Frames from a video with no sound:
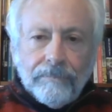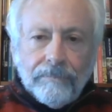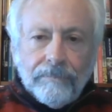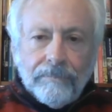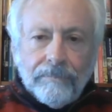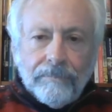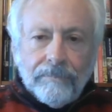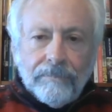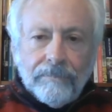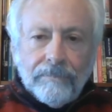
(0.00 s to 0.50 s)

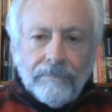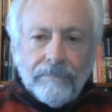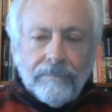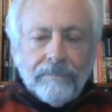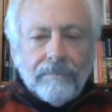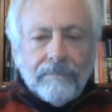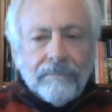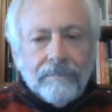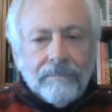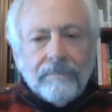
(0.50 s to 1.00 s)

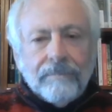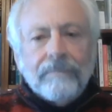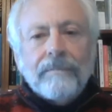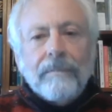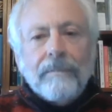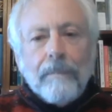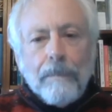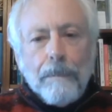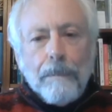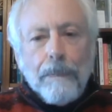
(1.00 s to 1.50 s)

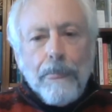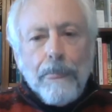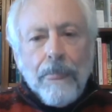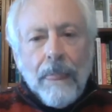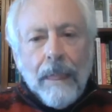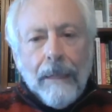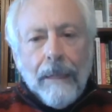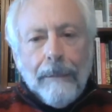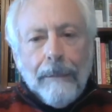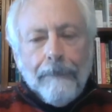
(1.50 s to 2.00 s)

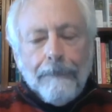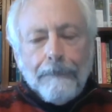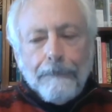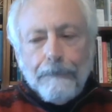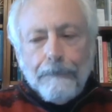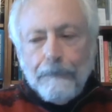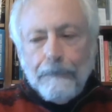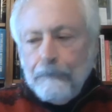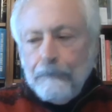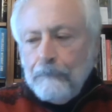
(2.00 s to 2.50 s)

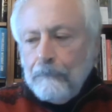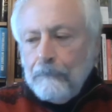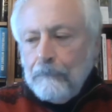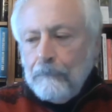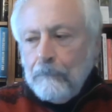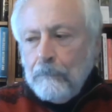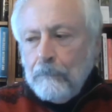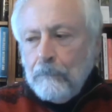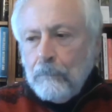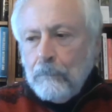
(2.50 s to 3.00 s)

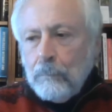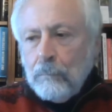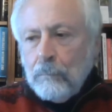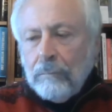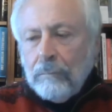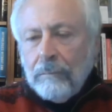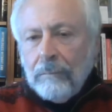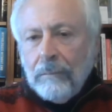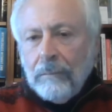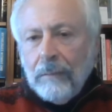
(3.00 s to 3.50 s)

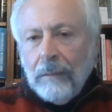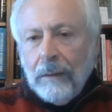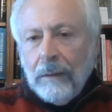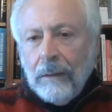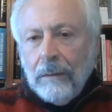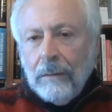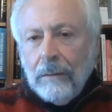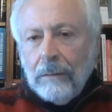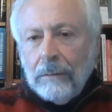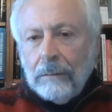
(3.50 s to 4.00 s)

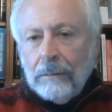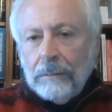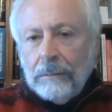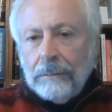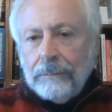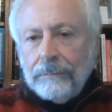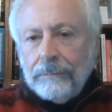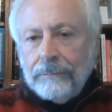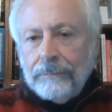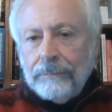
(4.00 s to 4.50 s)

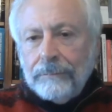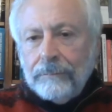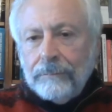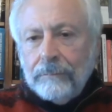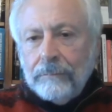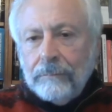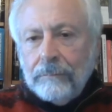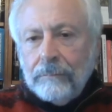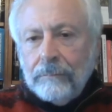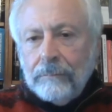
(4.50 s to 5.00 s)

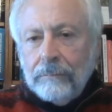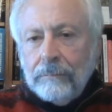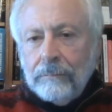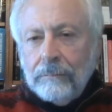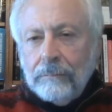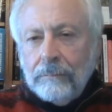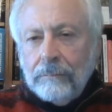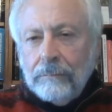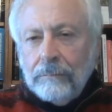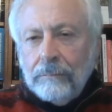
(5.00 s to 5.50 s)

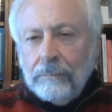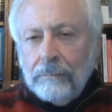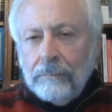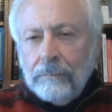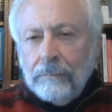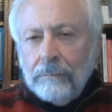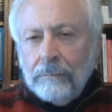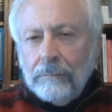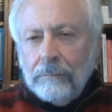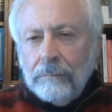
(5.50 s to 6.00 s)

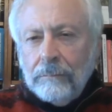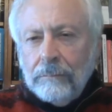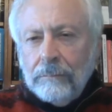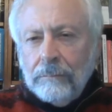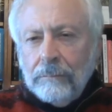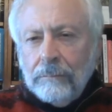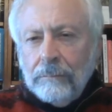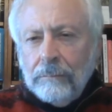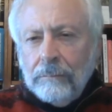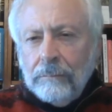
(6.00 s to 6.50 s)

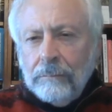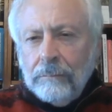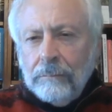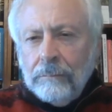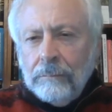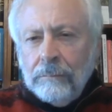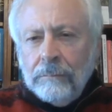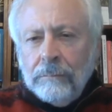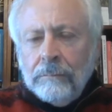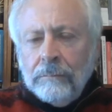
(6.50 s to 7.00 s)

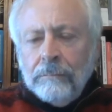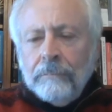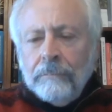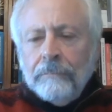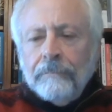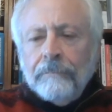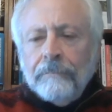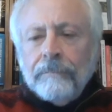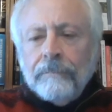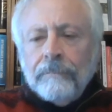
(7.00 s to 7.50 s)

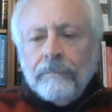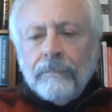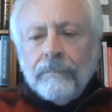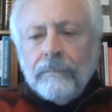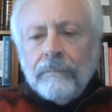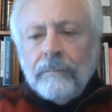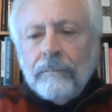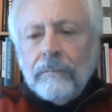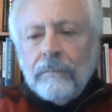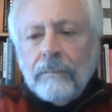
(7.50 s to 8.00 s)
The person shown says nothing.